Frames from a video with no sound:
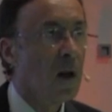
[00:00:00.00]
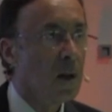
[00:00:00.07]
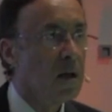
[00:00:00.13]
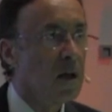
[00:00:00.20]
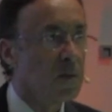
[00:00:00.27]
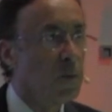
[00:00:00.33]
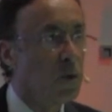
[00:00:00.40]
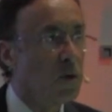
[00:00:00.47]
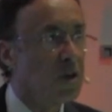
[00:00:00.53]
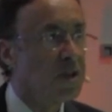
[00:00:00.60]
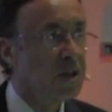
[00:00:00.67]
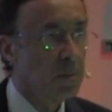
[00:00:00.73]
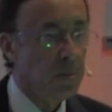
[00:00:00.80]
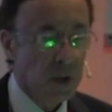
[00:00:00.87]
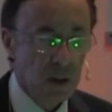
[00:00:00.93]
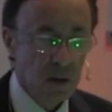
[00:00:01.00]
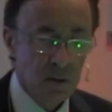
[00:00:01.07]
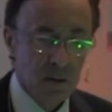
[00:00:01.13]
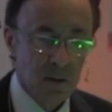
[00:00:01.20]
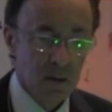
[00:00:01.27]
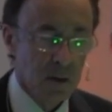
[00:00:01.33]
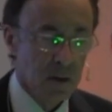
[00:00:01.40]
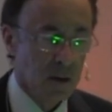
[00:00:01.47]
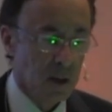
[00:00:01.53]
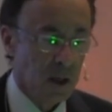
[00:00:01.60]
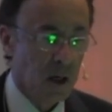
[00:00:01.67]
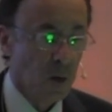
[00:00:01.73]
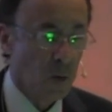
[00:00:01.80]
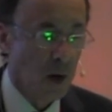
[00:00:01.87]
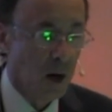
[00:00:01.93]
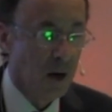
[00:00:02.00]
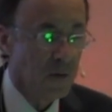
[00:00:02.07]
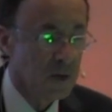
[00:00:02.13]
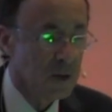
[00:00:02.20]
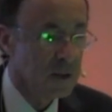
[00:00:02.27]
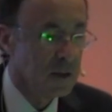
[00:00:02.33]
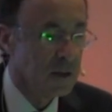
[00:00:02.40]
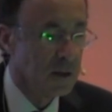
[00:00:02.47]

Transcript: Let's put this simply. Here we are with it.